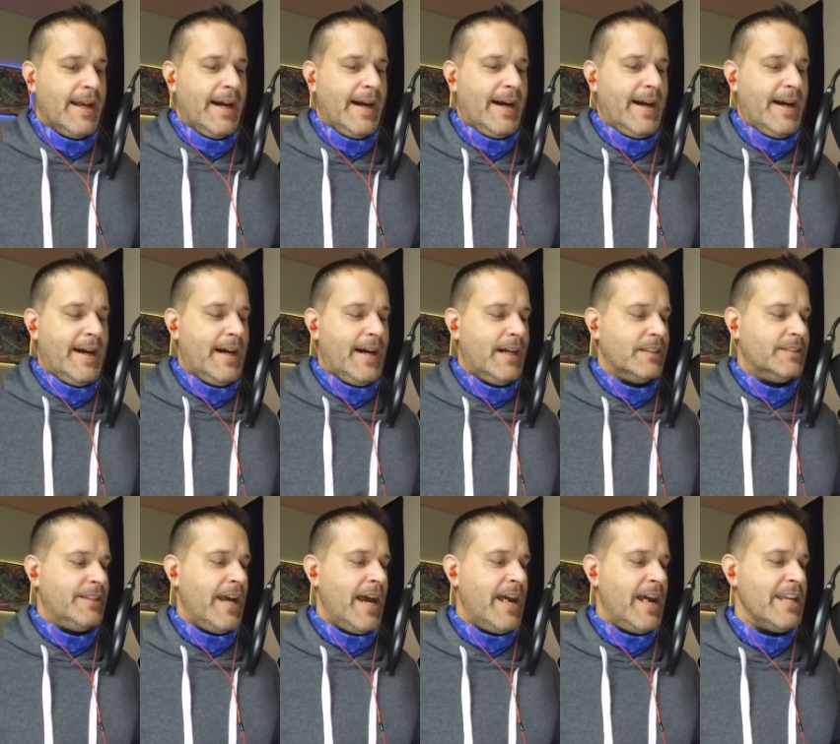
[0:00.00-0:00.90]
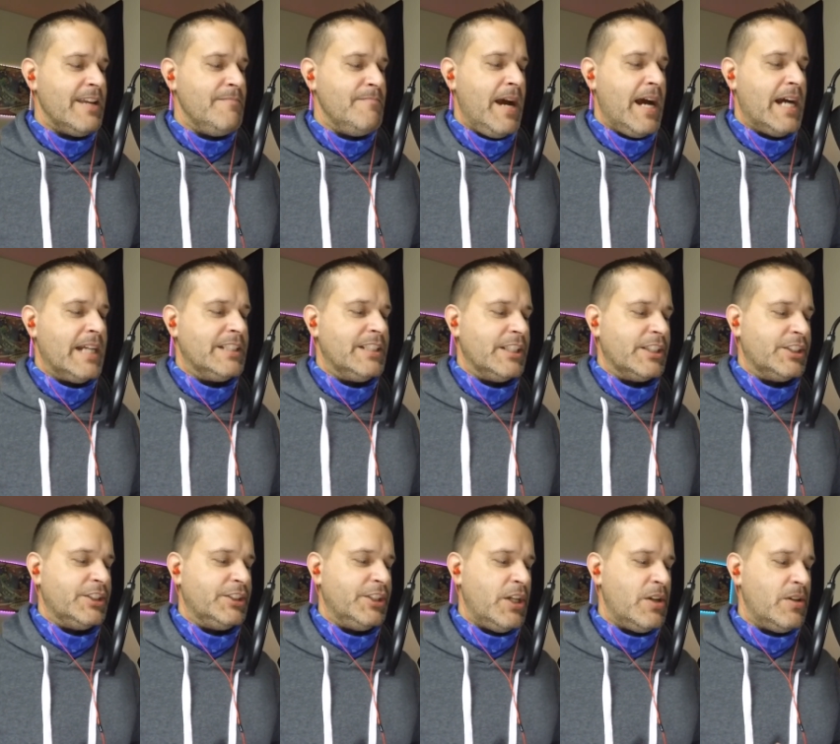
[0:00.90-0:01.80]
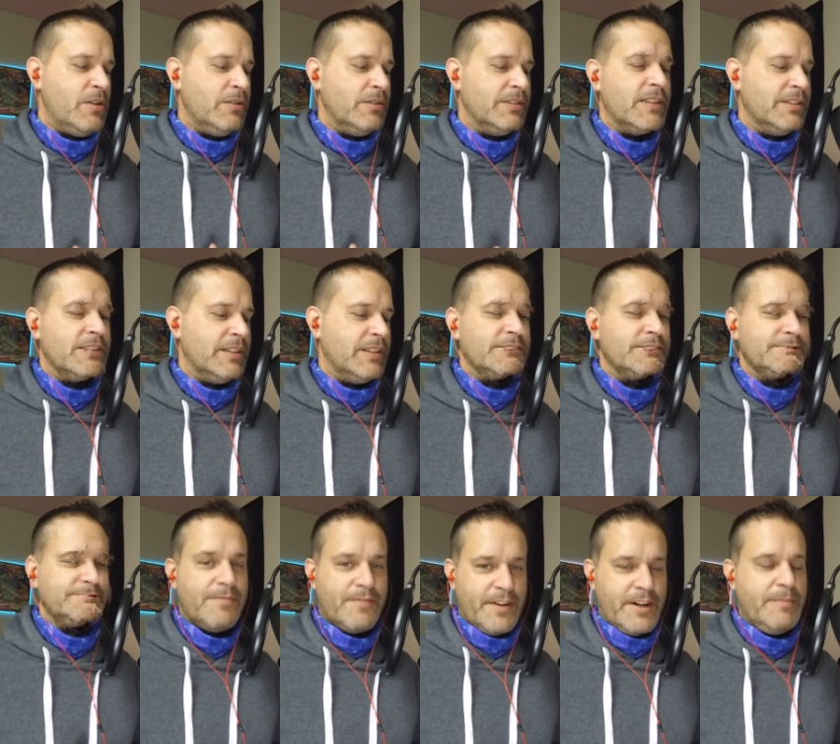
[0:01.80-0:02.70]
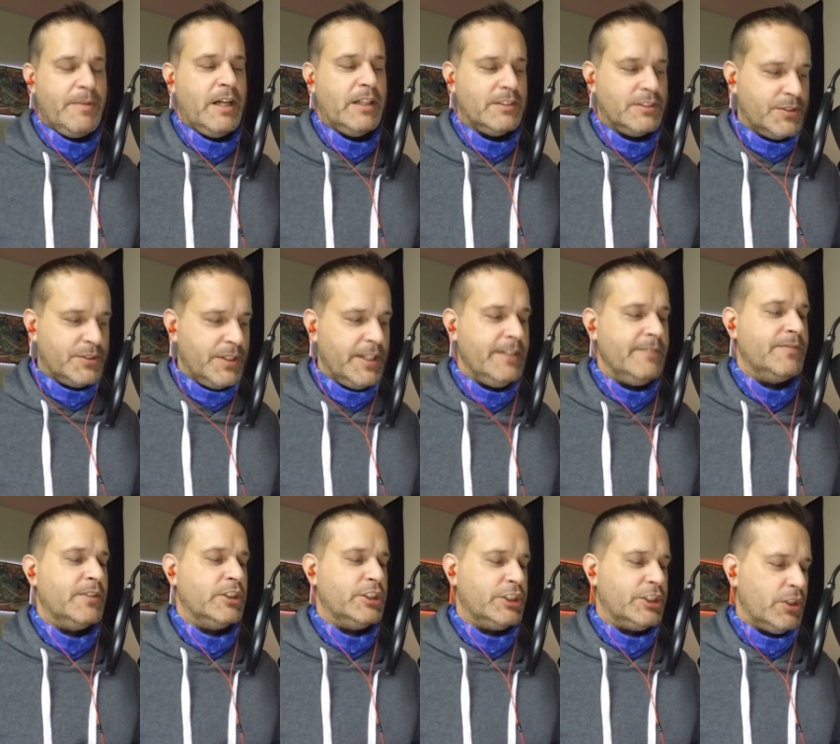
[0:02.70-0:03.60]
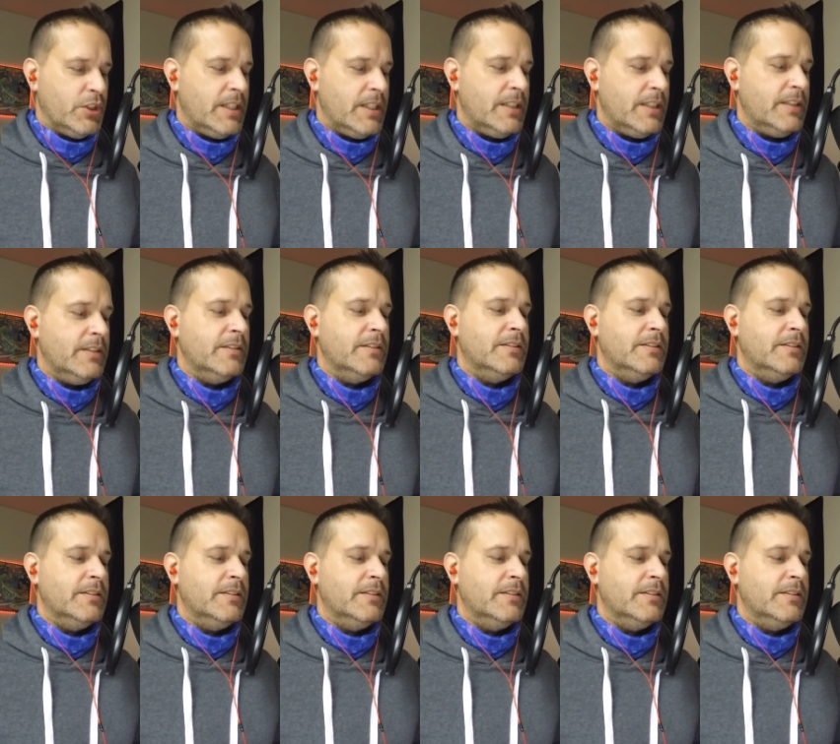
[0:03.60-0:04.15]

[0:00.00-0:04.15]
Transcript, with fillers: Tacky magic shows on Fremont Street for sure.